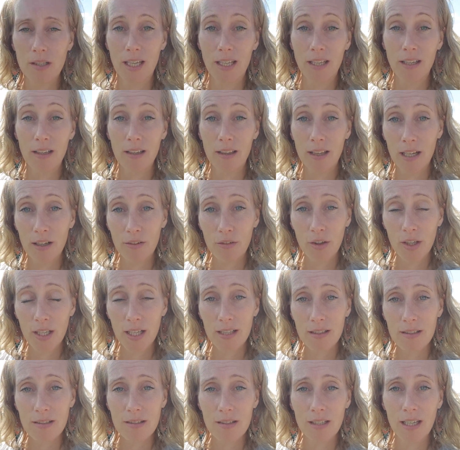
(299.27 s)
and
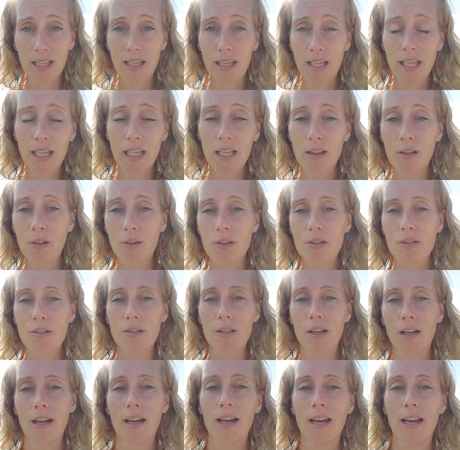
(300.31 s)
clairvoyants and healers